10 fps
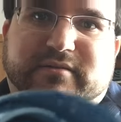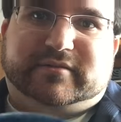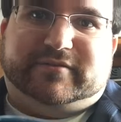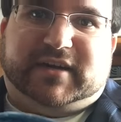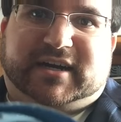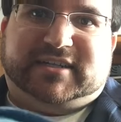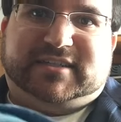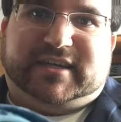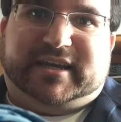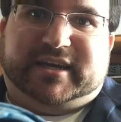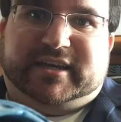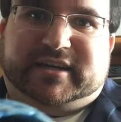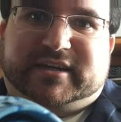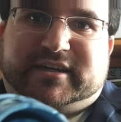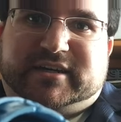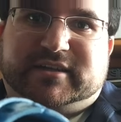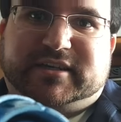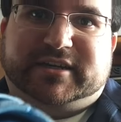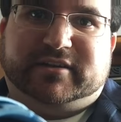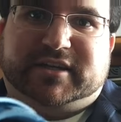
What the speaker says: We've got a kill